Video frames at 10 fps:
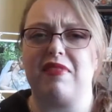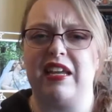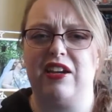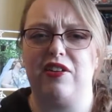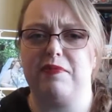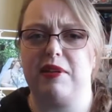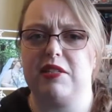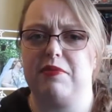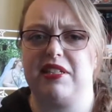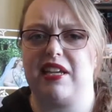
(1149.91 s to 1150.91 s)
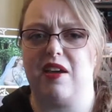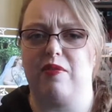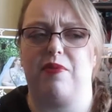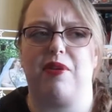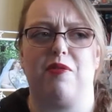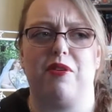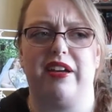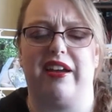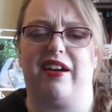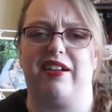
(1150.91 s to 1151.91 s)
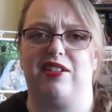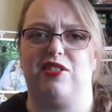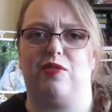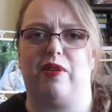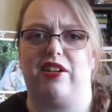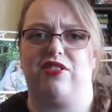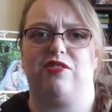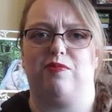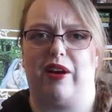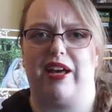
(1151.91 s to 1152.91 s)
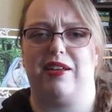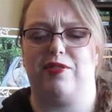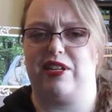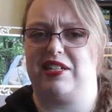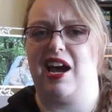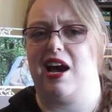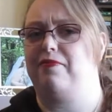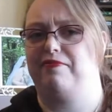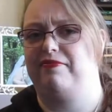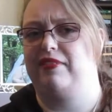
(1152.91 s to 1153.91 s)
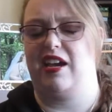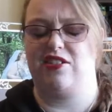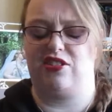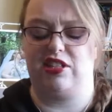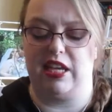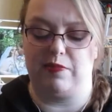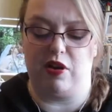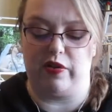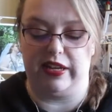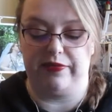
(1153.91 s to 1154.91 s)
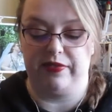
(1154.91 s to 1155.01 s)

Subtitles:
it always makes me sad when I'm not working on it, so why do I stop? I should just keep going.